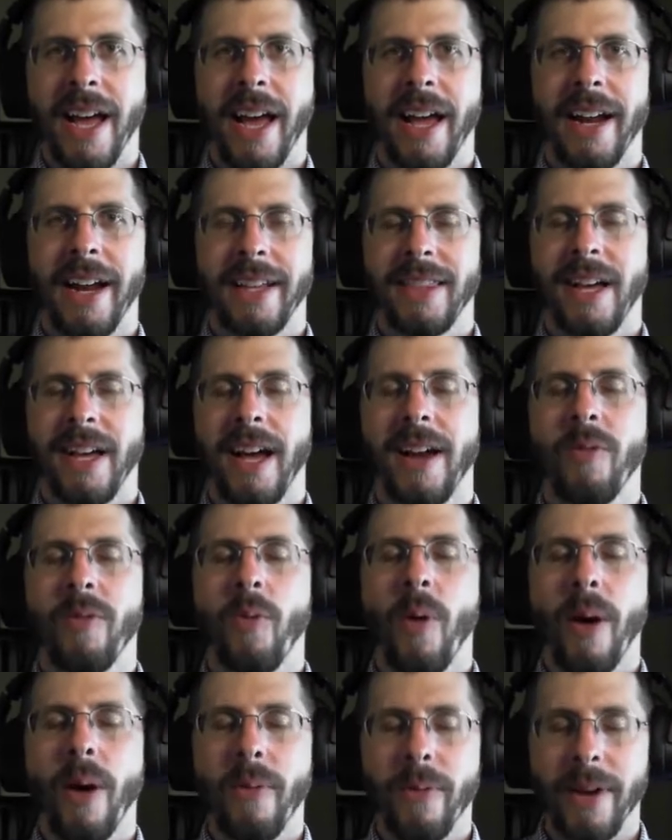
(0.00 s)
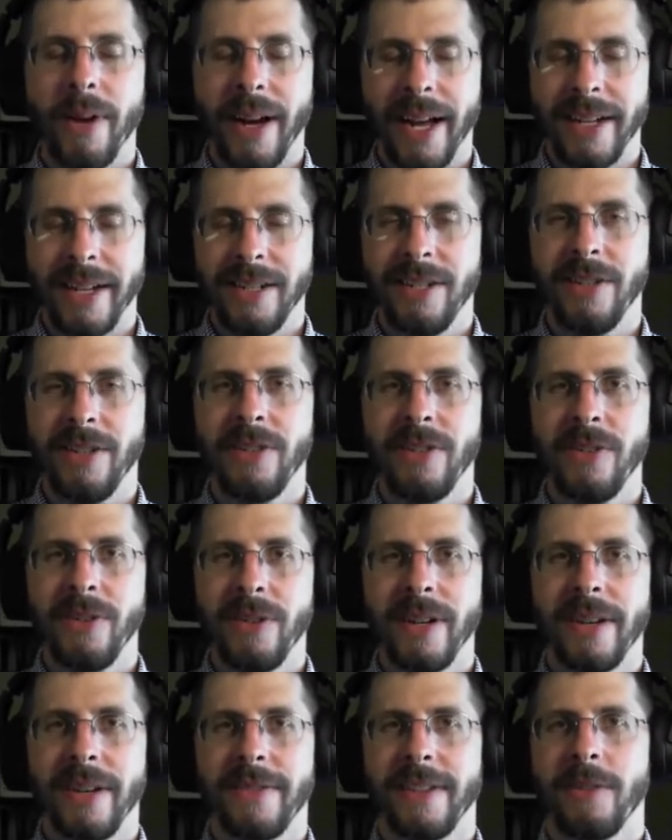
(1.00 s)
And I thought, what would I
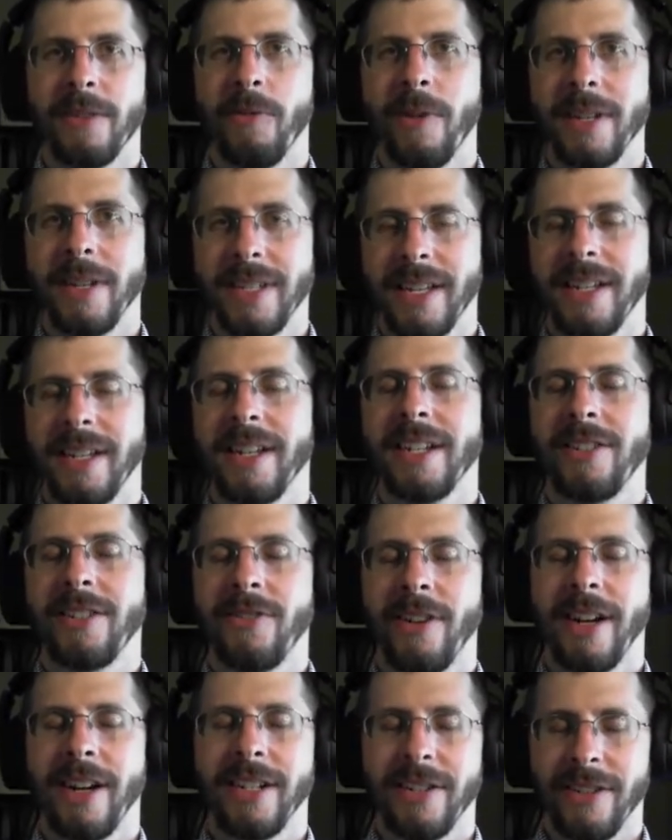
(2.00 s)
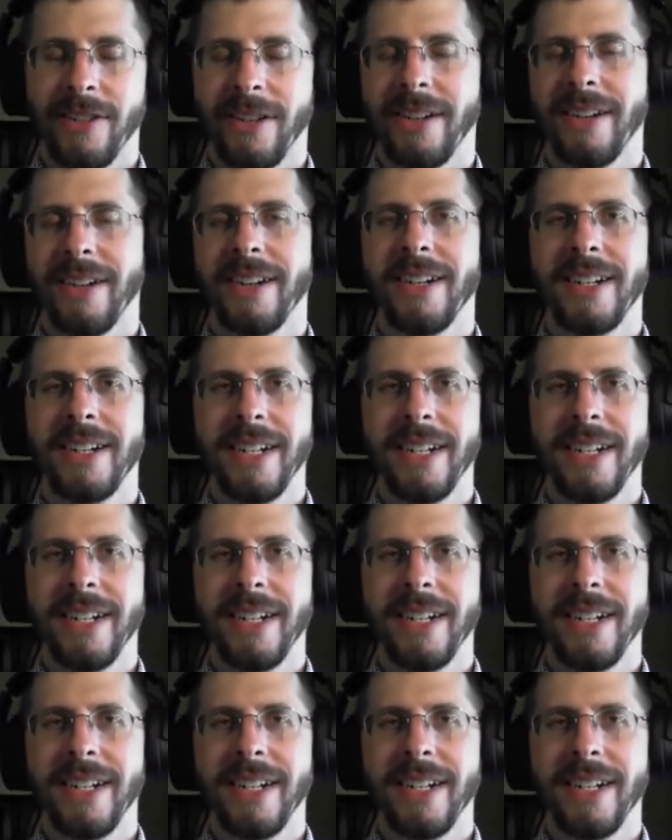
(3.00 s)
do if there wasn't a treasurer